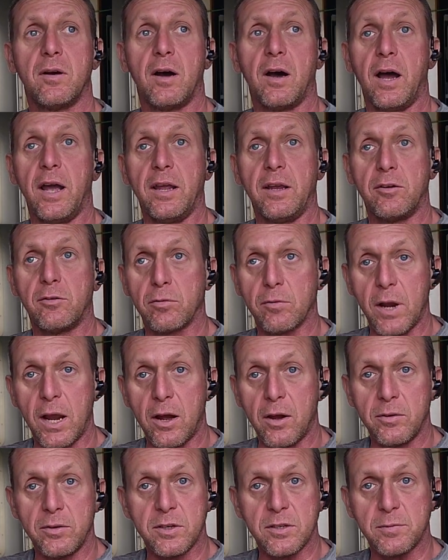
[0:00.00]
I
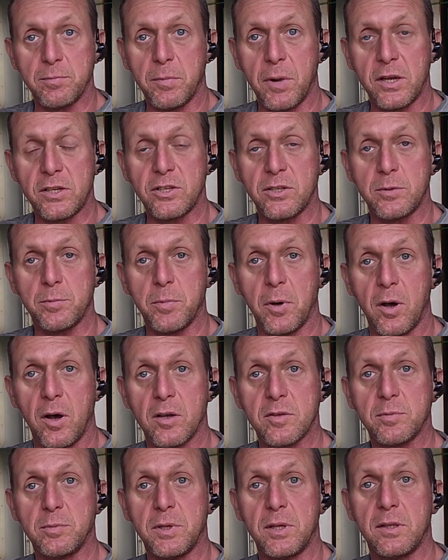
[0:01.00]
ground as much as
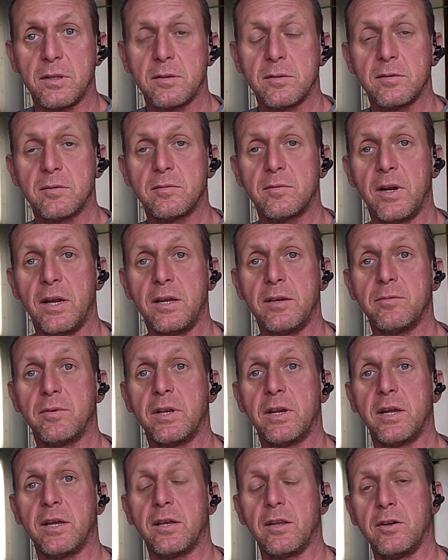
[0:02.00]
possible, right?
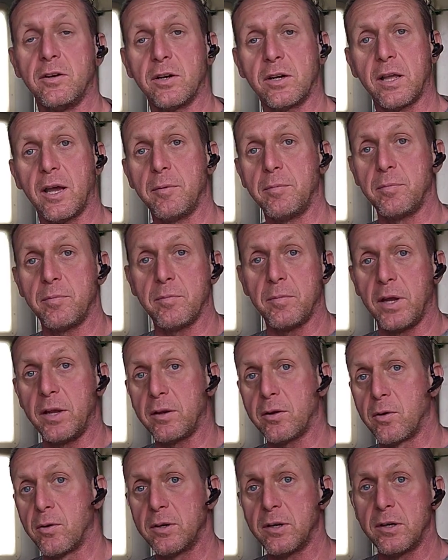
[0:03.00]
When I can hook up my
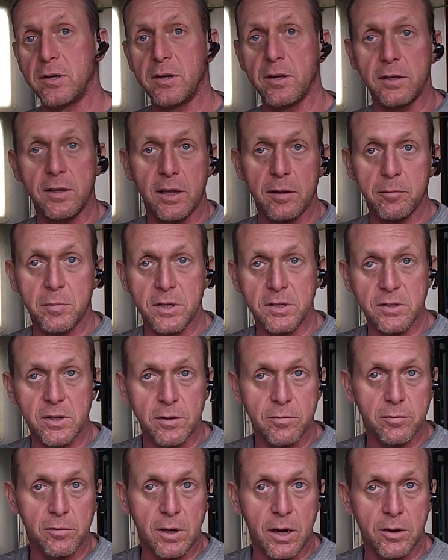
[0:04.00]
cord and get
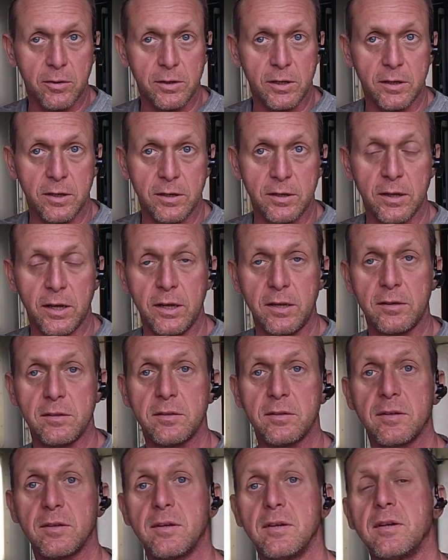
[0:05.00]
myself grounded at night
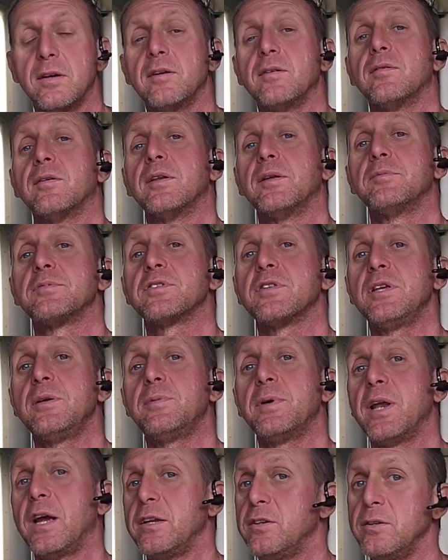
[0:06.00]
when I'm
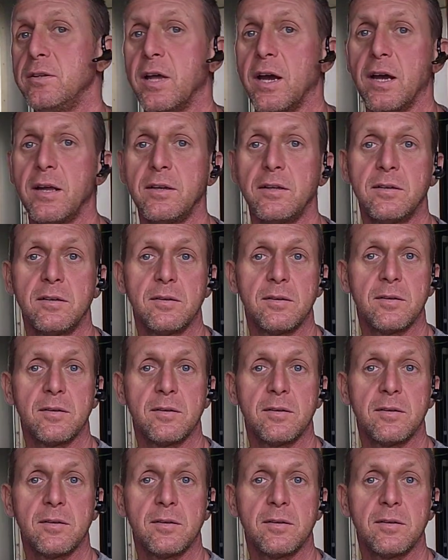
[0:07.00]
sleeping, I do that.